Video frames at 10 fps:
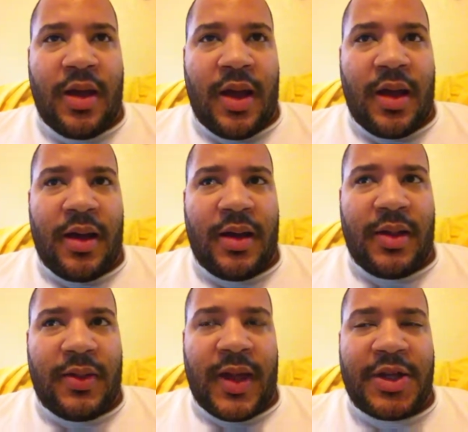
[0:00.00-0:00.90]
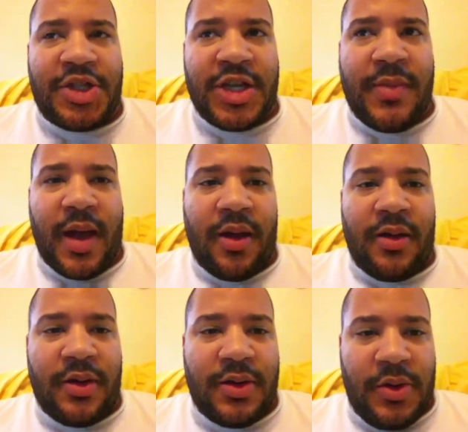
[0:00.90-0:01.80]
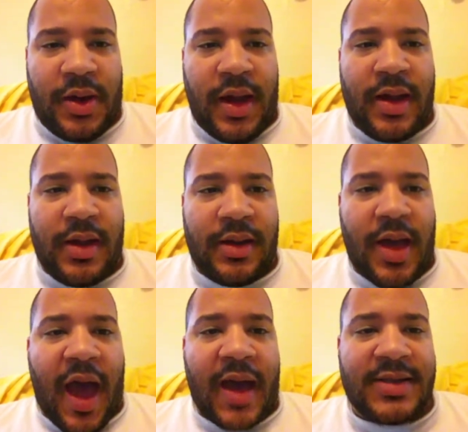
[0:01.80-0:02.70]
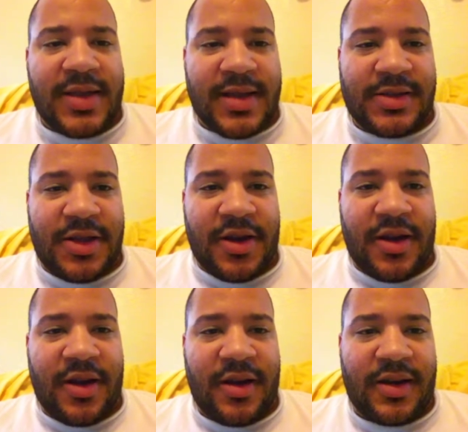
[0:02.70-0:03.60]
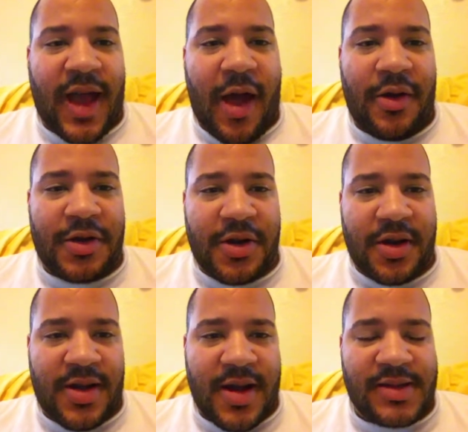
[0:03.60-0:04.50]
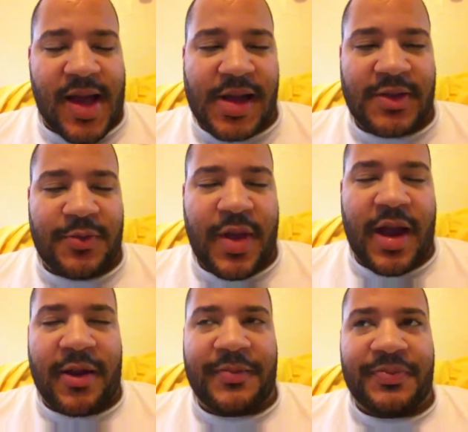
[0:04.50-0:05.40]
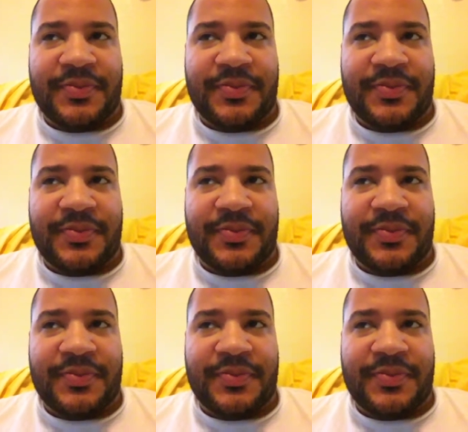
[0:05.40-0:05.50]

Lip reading: like Gmail, you can access your calendar and contacts from there.